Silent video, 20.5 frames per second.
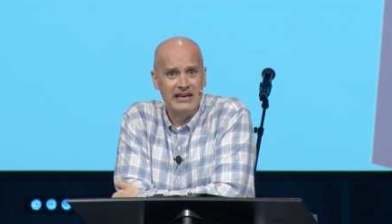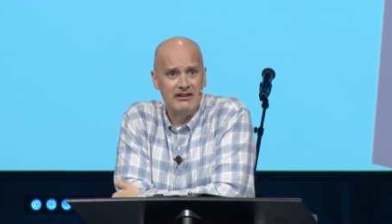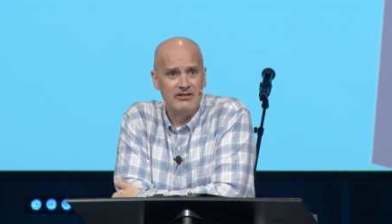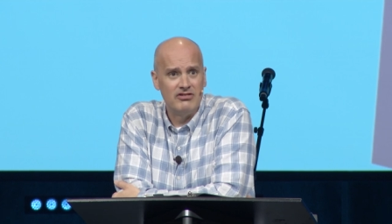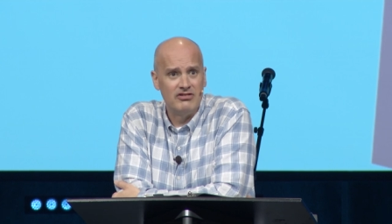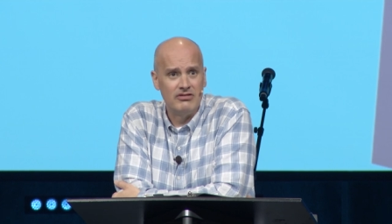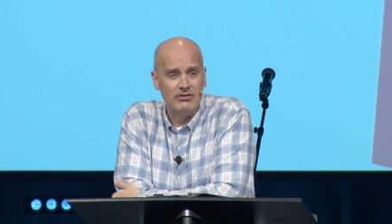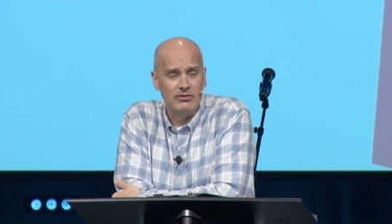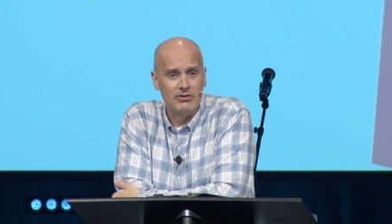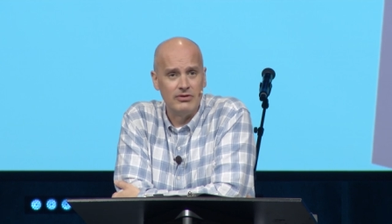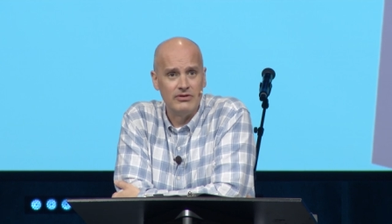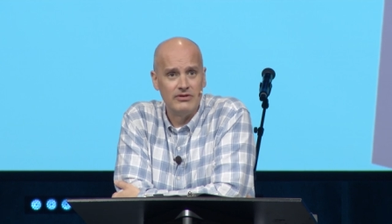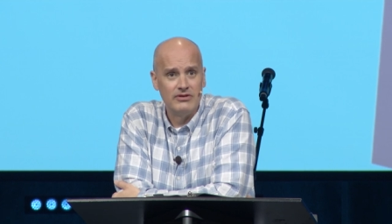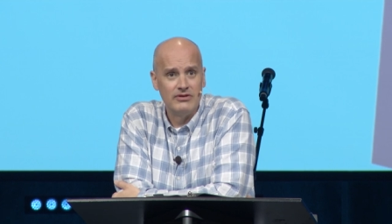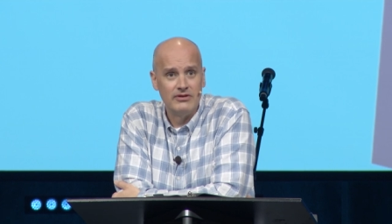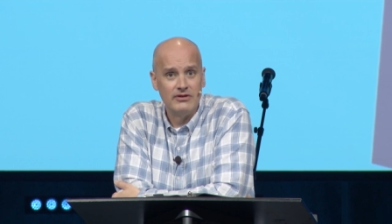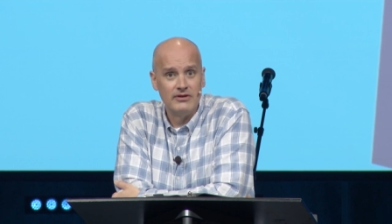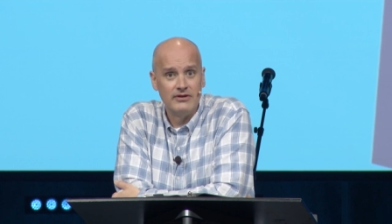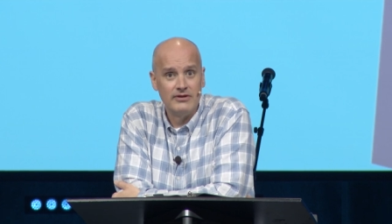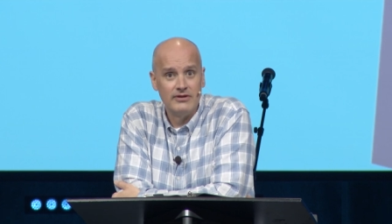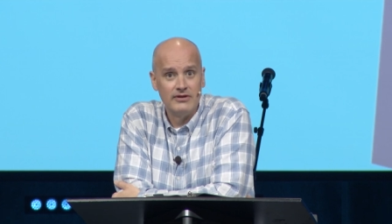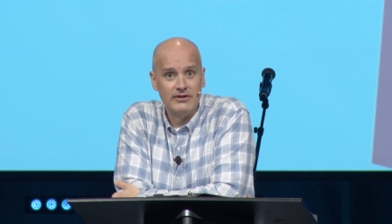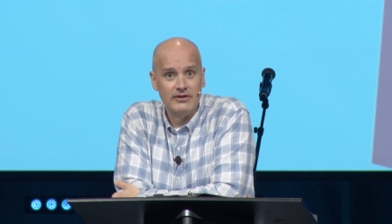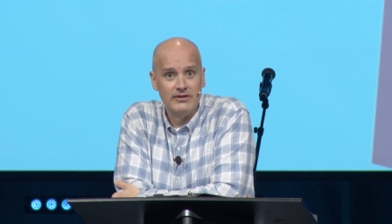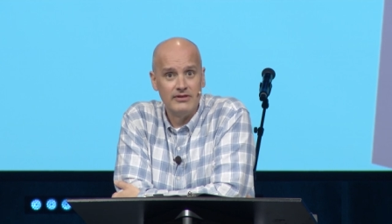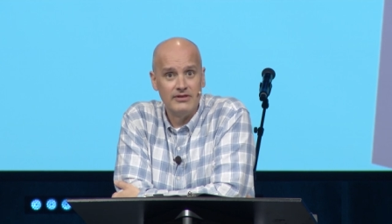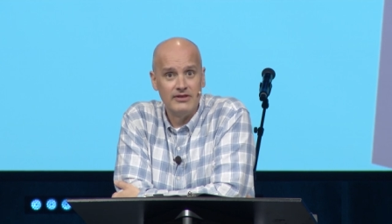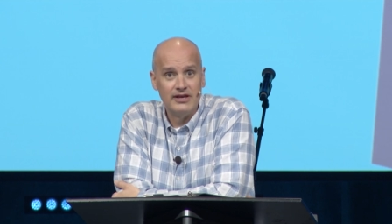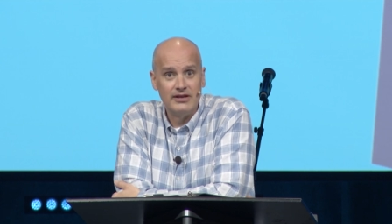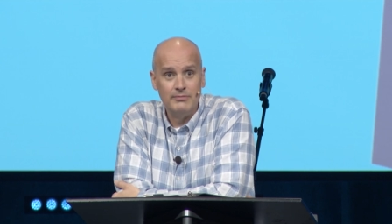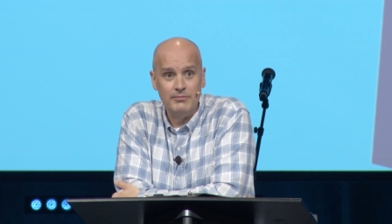issue
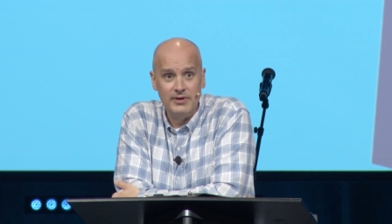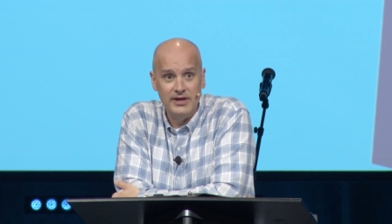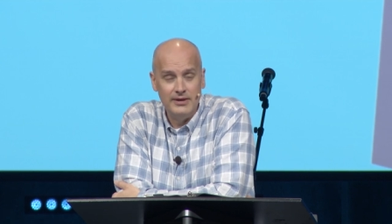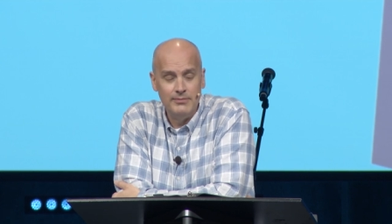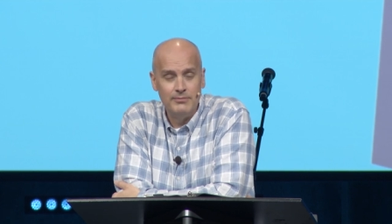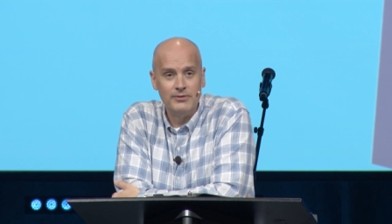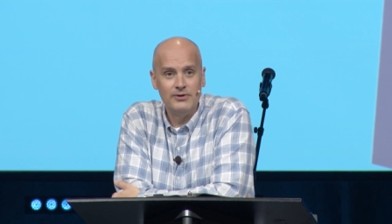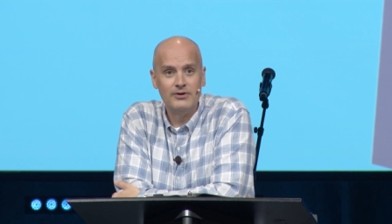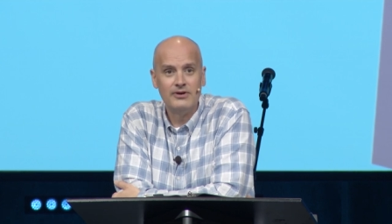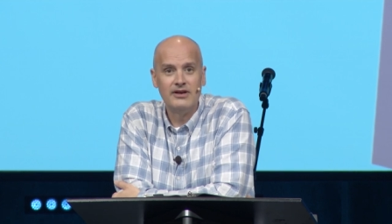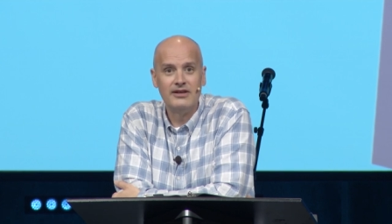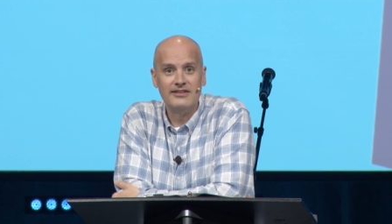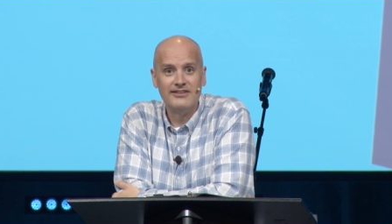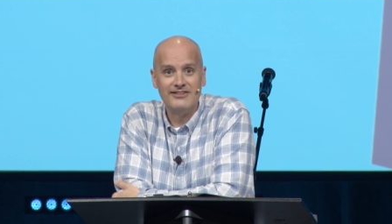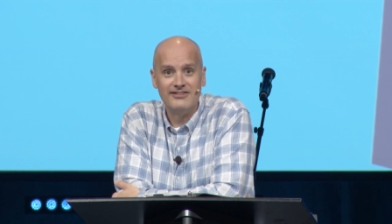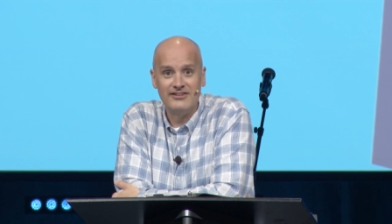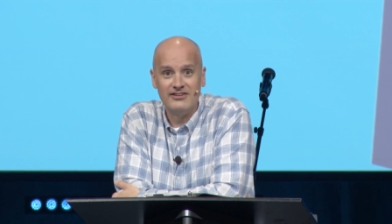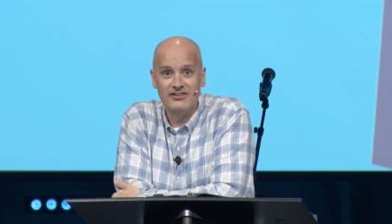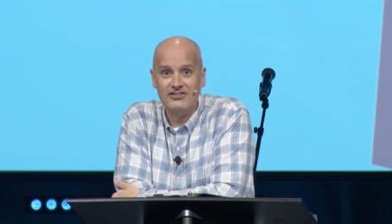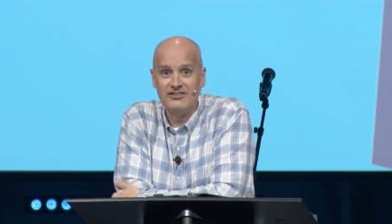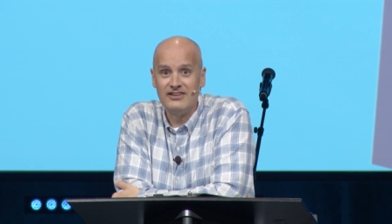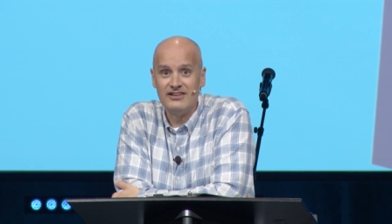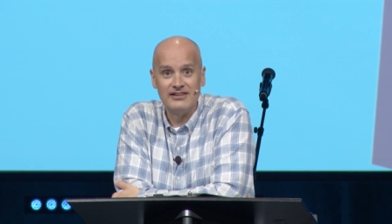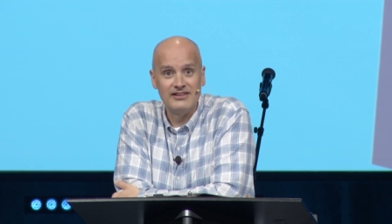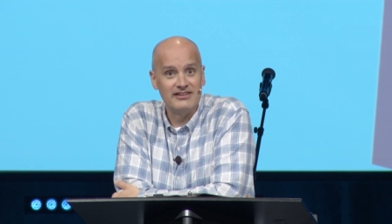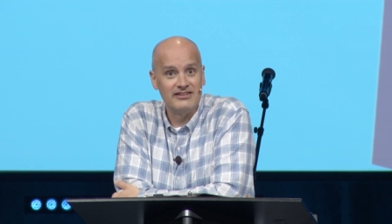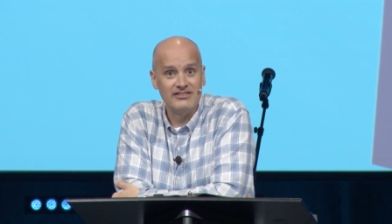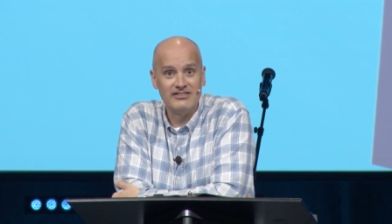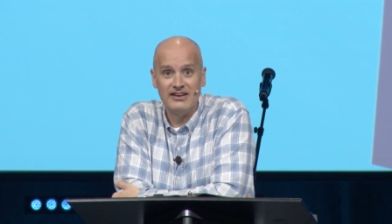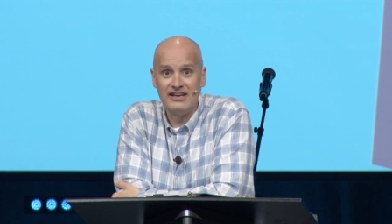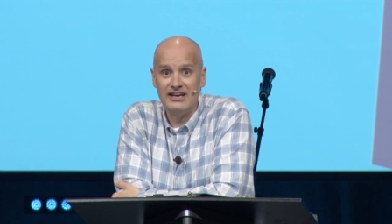that people
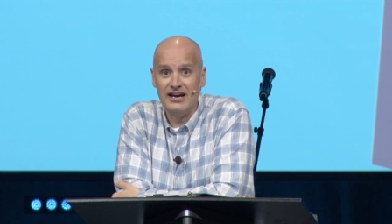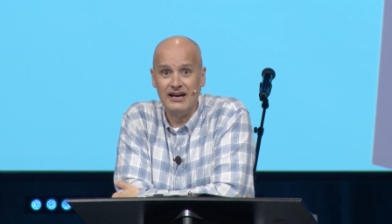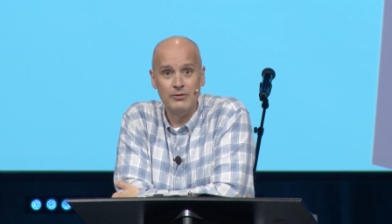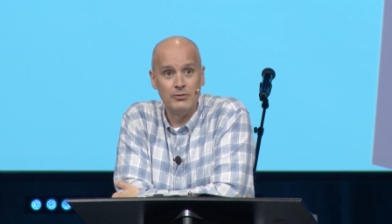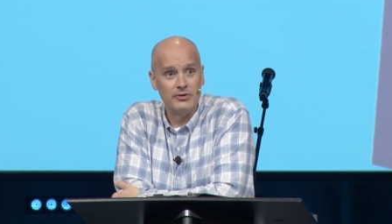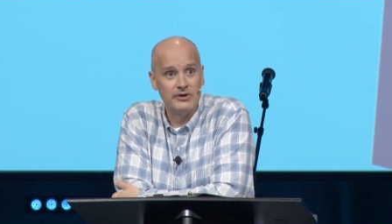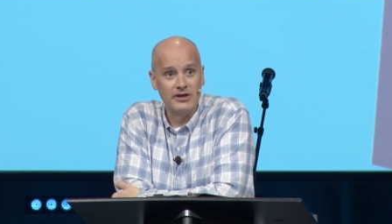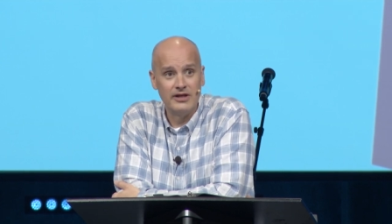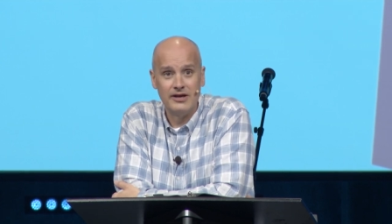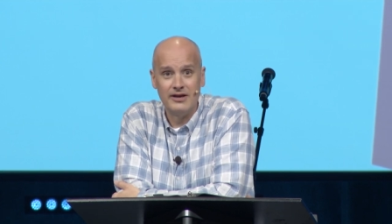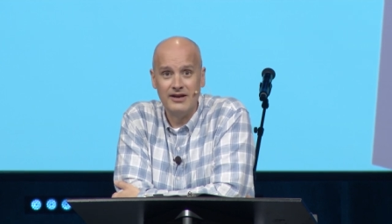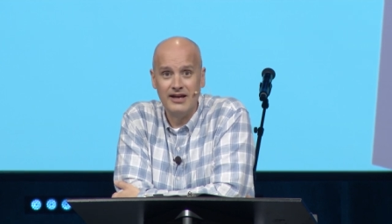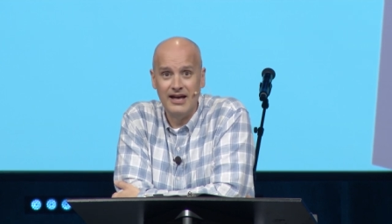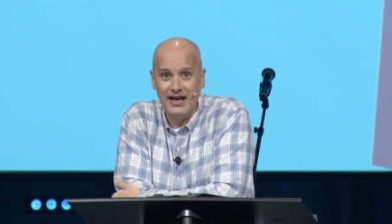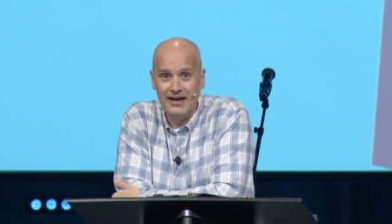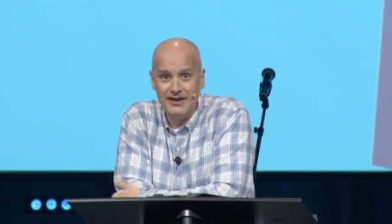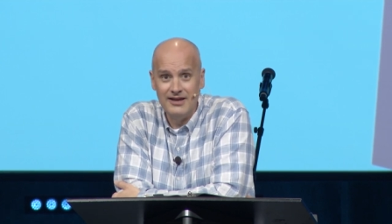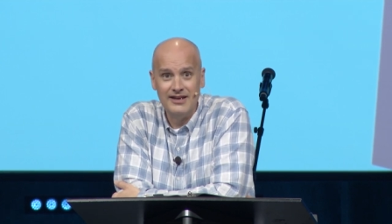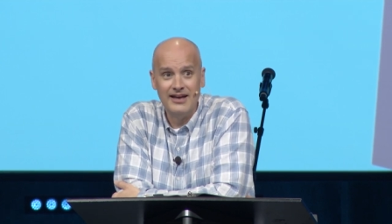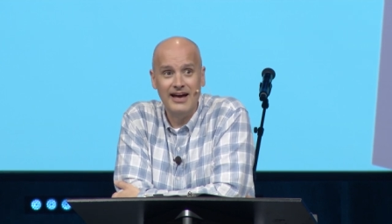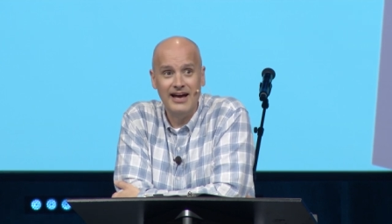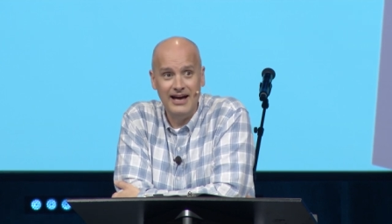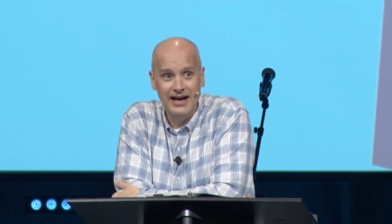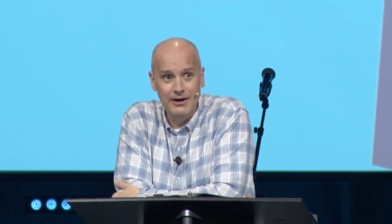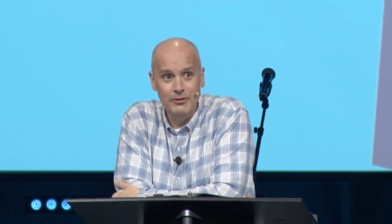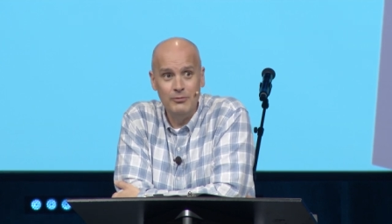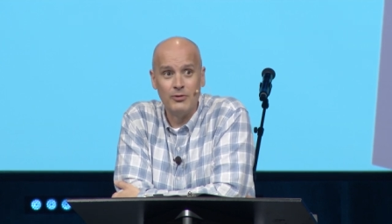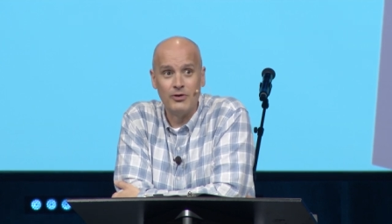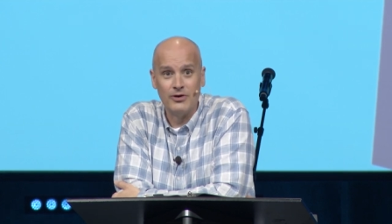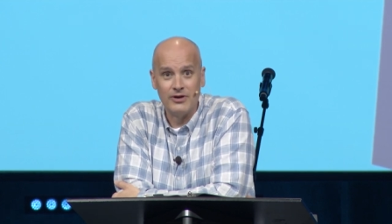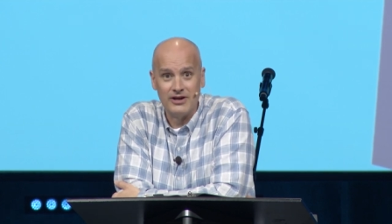consistently say, I really, I, I
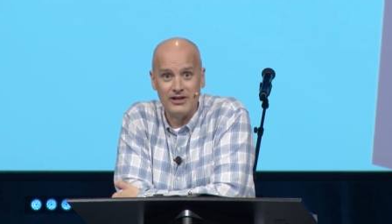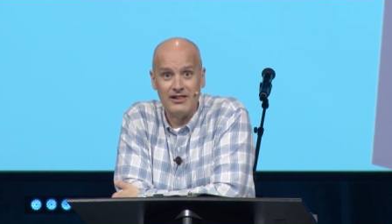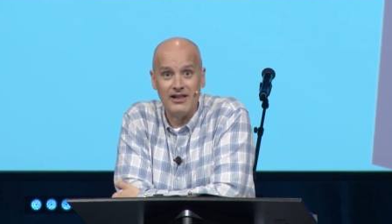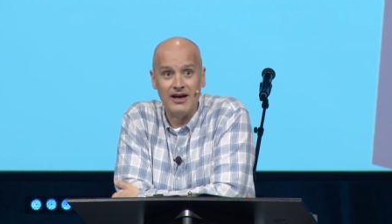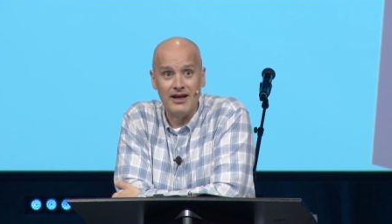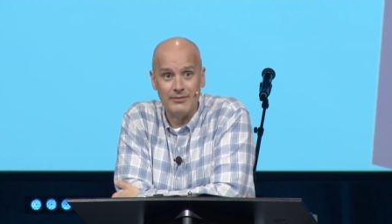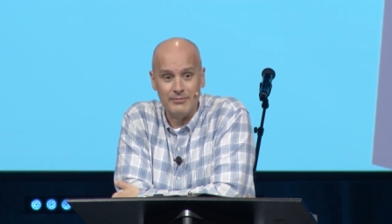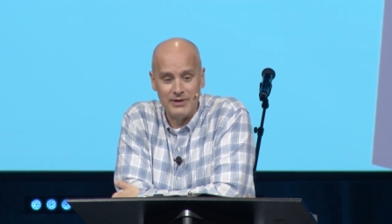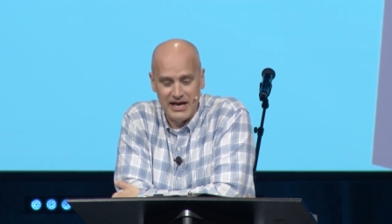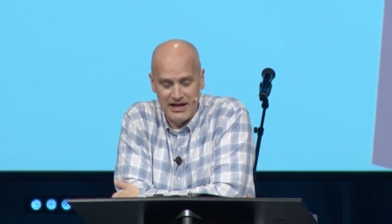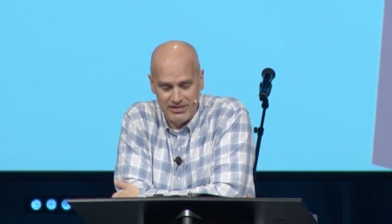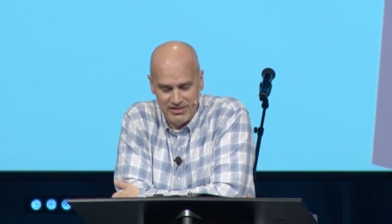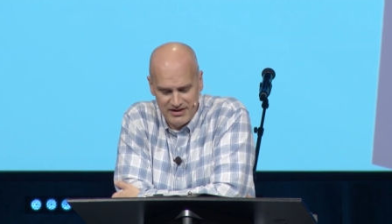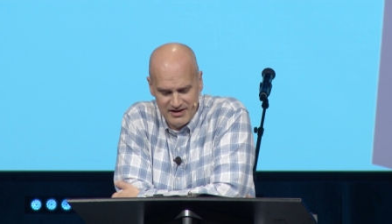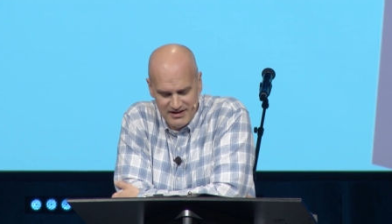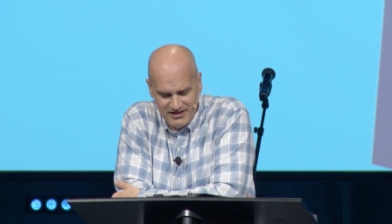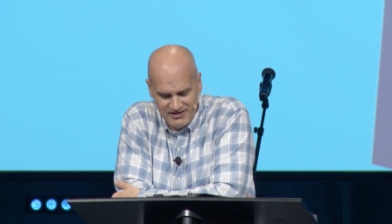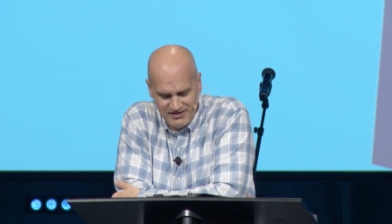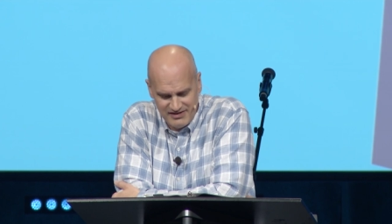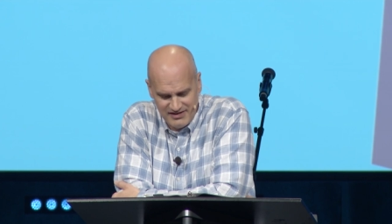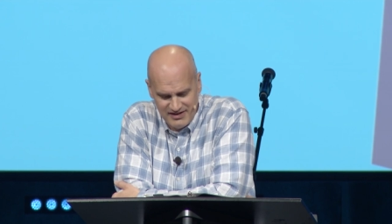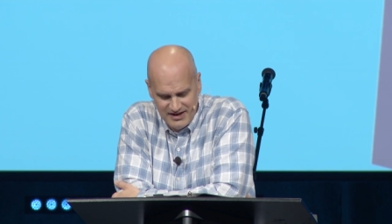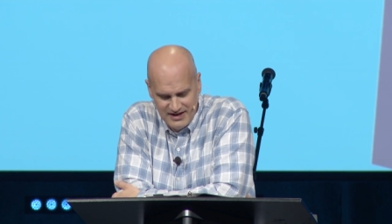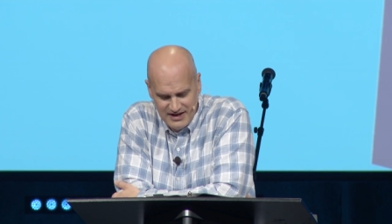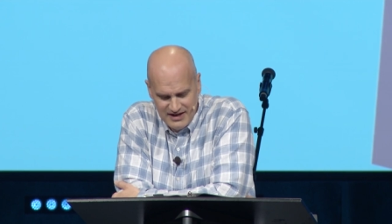worry a lot about this.